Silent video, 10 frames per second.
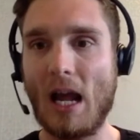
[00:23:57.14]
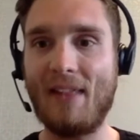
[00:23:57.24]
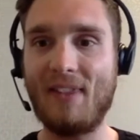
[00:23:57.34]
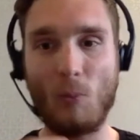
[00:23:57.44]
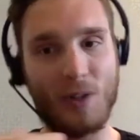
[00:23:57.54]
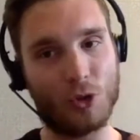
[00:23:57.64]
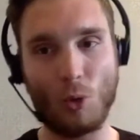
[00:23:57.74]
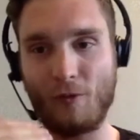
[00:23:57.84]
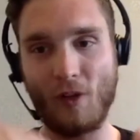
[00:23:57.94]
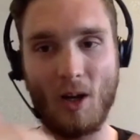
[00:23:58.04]
And then we
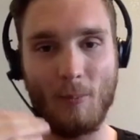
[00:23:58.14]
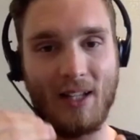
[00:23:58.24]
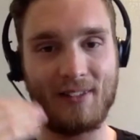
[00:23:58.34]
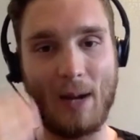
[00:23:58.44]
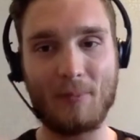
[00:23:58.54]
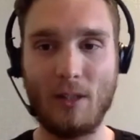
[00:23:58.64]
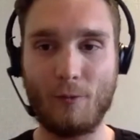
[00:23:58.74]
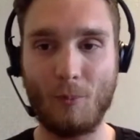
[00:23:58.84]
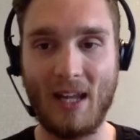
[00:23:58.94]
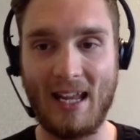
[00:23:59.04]
sort of um, adapted it
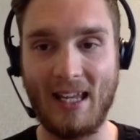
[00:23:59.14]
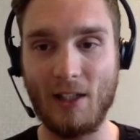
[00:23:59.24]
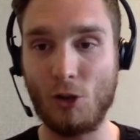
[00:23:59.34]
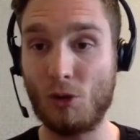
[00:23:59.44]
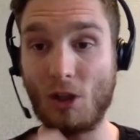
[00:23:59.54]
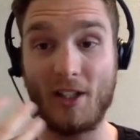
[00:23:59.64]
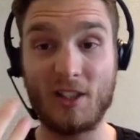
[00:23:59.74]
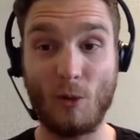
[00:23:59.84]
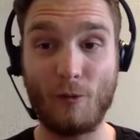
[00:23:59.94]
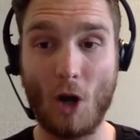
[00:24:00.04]
from there,
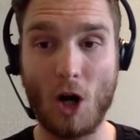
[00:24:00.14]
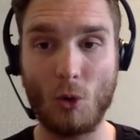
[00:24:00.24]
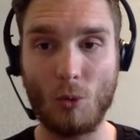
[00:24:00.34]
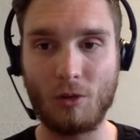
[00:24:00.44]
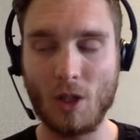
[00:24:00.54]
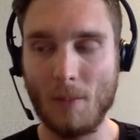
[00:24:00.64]
utilizing referrals.